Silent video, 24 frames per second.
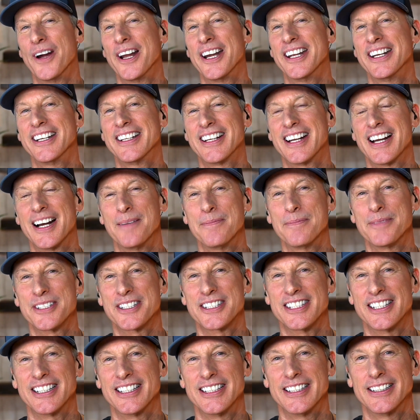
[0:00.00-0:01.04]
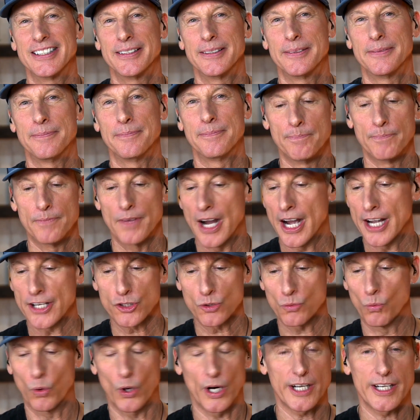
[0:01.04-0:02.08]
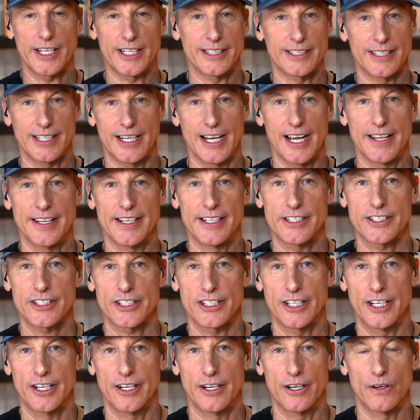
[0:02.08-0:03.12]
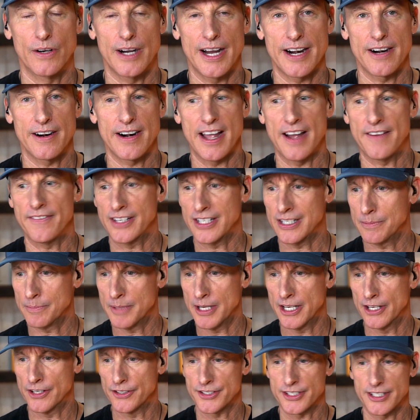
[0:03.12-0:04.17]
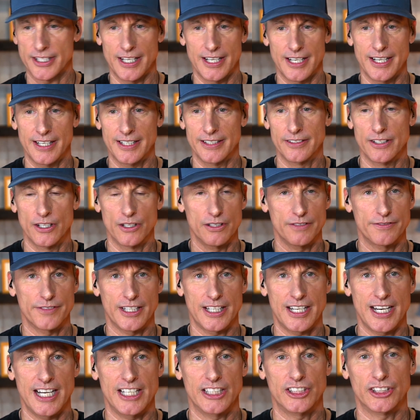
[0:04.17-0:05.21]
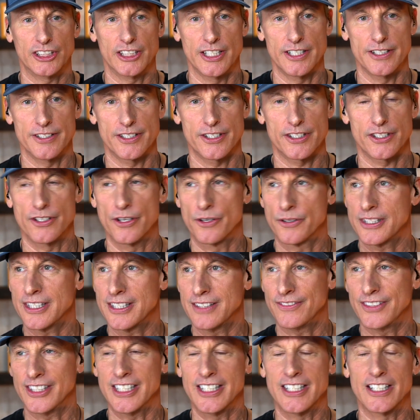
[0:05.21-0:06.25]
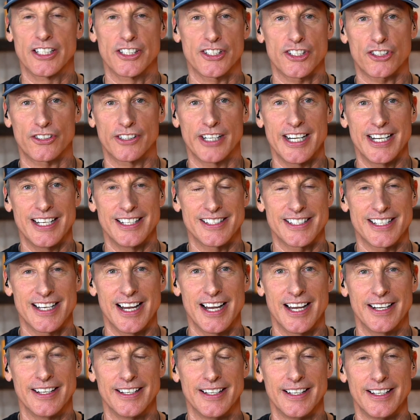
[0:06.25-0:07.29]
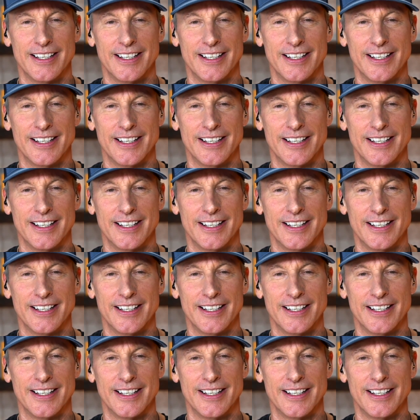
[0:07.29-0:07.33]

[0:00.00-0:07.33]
it comes to us working together. So I don't have emails dinging, notifications, no TV or screens on.